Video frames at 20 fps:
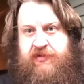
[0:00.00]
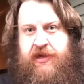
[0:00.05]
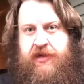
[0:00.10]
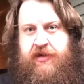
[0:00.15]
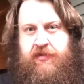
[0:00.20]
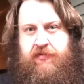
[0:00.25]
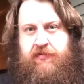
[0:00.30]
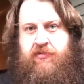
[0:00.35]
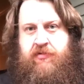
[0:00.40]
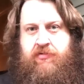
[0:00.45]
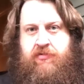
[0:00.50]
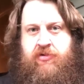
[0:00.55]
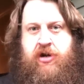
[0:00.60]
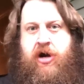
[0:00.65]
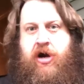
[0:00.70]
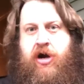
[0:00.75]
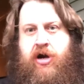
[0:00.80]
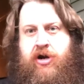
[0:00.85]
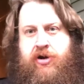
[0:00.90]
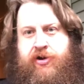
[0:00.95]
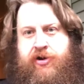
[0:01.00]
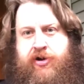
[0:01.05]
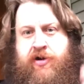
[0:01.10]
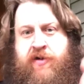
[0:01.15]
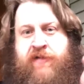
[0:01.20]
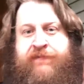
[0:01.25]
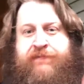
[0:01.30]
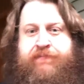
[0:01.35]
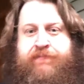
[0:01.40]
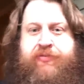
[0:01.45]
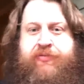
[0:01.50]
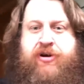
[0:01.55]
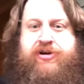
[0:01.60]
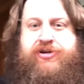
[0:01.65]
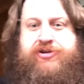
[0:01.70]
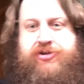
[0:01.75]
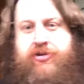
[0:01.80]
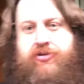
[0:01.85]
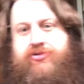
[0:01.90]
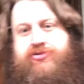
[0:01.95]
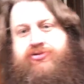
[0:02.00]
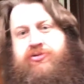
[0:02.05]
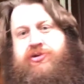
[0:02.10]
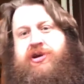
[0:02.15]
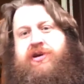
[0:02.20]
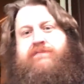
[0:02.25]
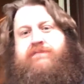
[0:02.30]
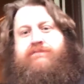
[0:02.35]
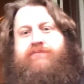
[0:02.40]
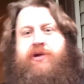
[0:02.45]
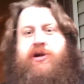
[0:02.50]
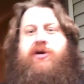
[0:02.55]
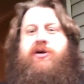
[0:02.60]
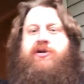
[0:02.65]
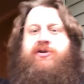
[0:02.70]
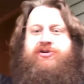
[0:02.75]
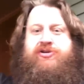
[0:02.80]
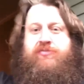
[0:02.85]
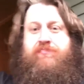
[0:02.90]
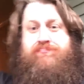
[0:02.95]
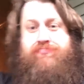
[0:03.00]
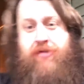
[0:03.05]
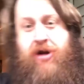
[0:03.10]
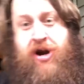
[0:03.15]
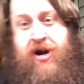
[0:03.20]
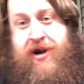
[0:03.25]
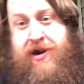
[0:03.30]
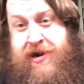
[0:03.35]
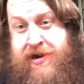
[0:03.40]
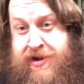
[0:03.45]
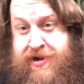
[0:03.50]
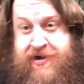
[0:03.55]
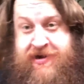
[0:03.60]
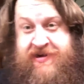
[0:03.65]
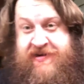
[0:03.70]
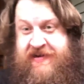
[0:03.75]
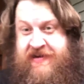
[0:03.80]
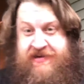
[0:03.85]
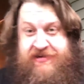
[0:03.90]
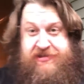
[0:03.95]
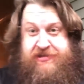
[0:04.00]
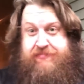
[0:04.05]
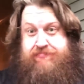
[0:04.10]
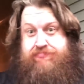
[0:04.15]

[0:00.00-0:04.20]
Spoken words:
like not enough pressure to get blood to brain, and it just